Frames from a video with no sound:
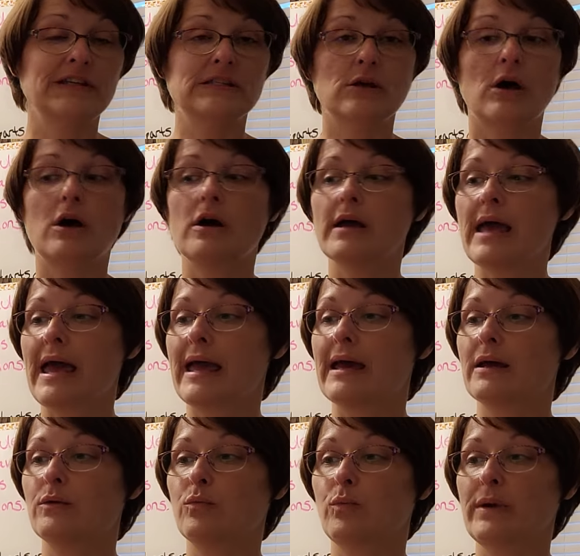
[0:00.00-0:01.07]
song,
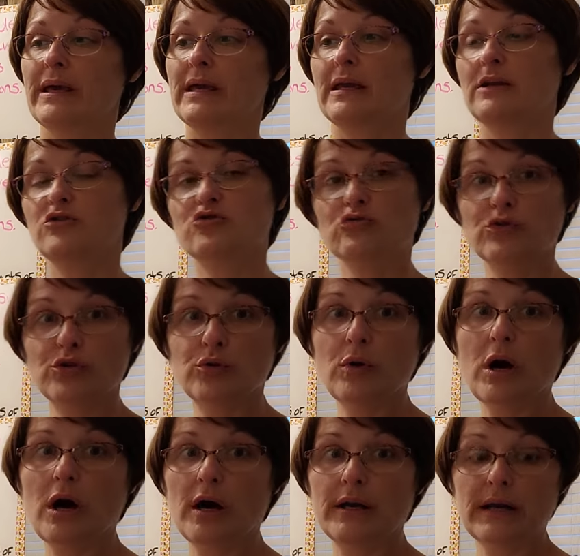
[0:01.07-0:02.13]
and we drew
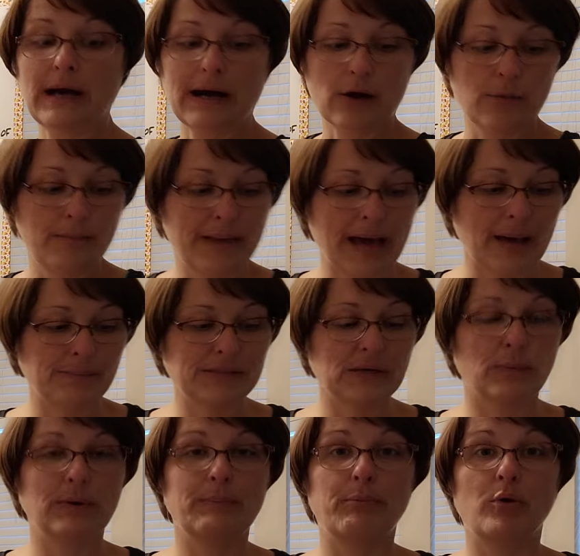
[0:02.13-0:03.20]
on our maps, and
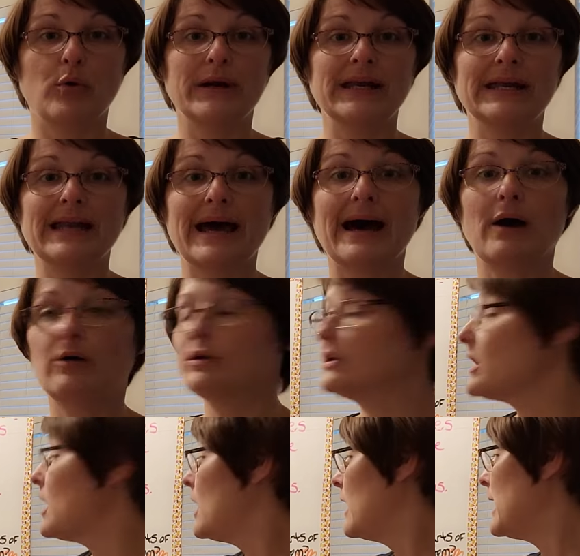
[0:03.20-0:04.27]
we pointed out
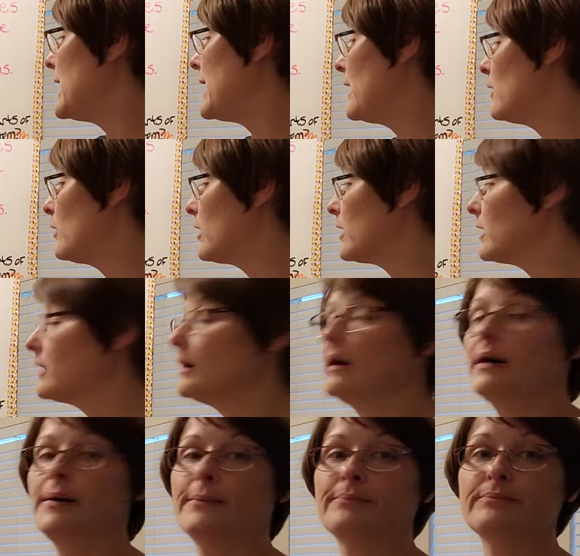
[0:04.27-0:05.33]
our
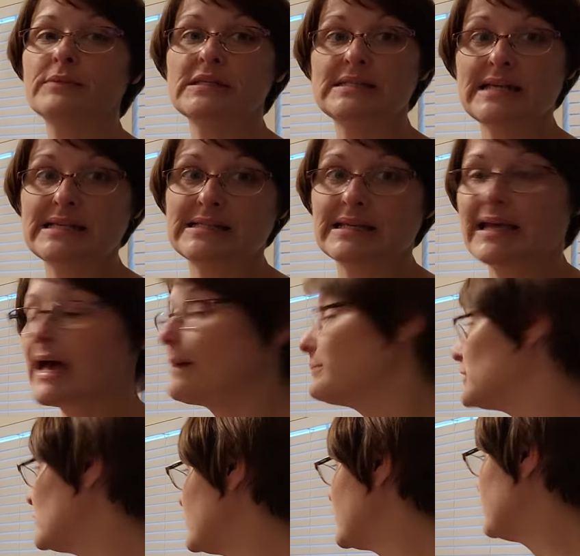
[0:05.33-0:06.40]
states and
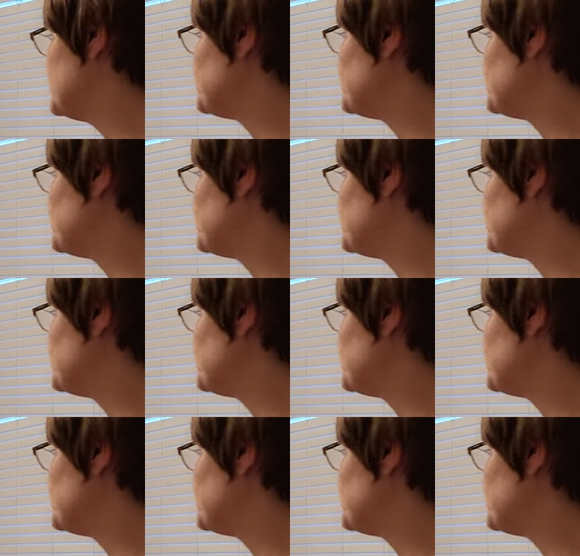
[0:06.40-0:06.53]
capitals.